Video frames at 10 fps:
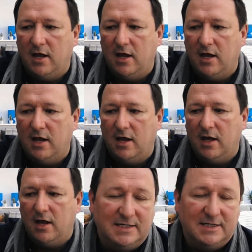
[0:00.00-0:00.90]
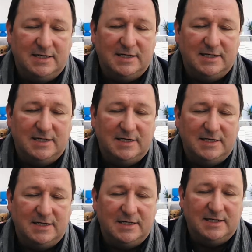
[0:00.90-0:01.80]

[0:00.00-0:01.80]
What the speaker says: and completely disrupt